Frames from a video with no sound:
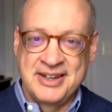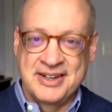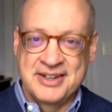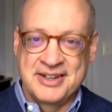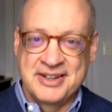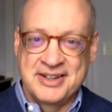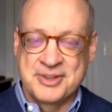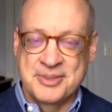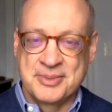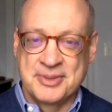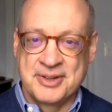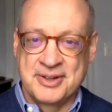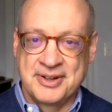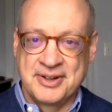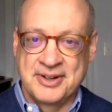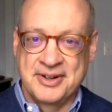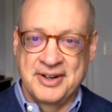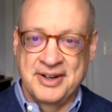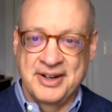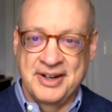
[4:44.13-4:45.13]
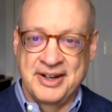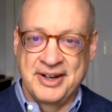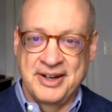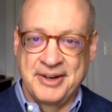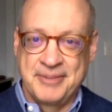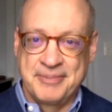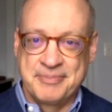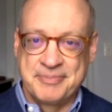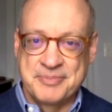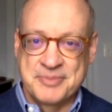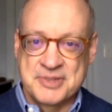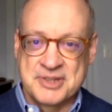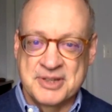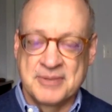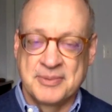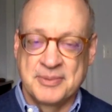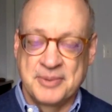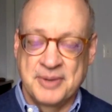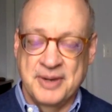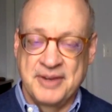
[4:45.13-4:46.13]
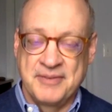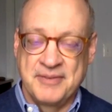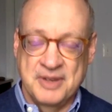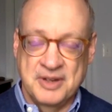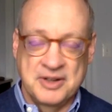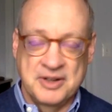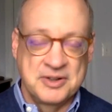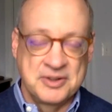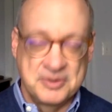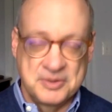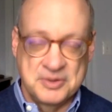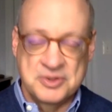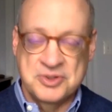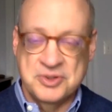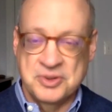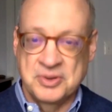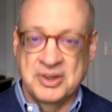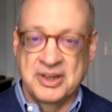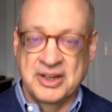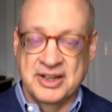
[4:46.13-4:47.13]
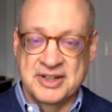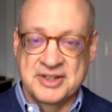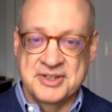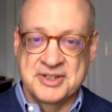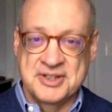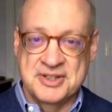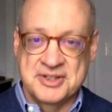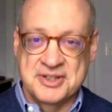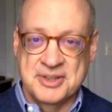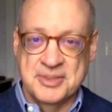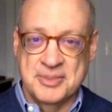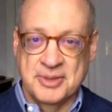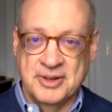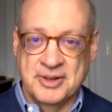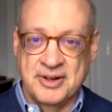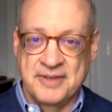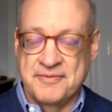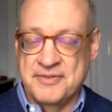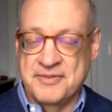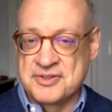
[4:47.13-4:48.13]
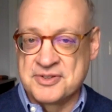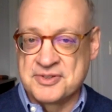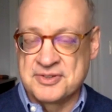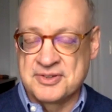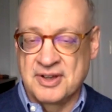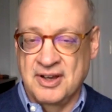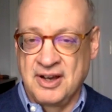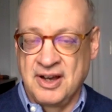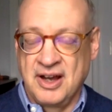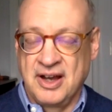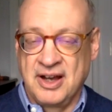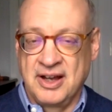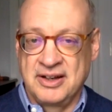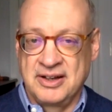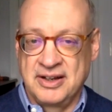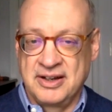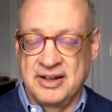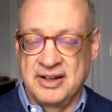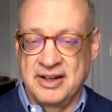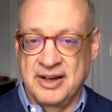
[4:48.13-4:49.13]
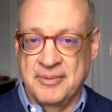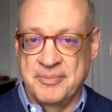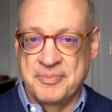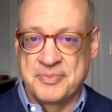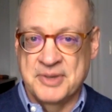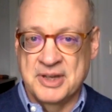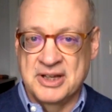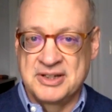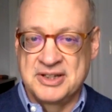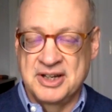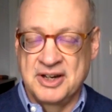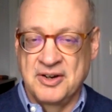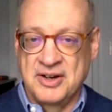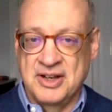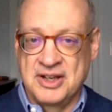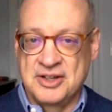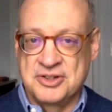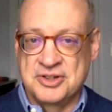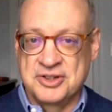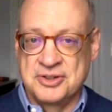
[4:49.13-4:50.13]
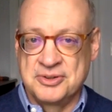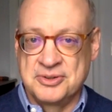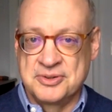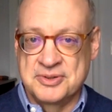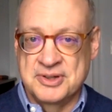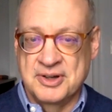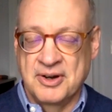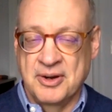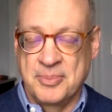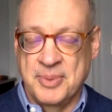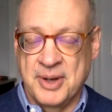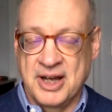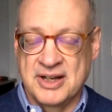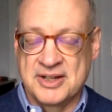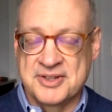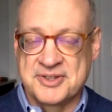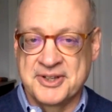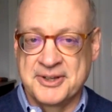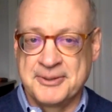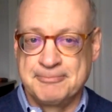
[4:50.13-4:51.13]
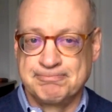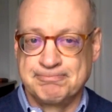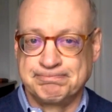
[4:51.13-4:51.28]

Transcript: similar, certainly going to see a similar interest on dairy issues, dairy policy.